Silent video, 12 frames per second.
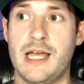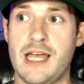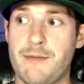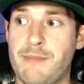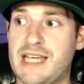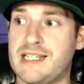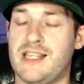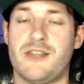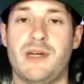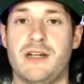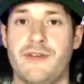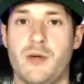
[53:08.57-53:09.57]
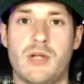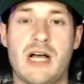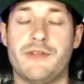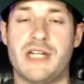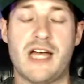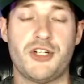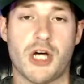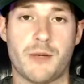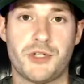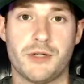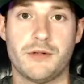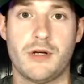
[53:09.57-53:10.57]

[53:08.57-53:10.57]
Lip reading: and make it to the main event, we'll have a hedge option.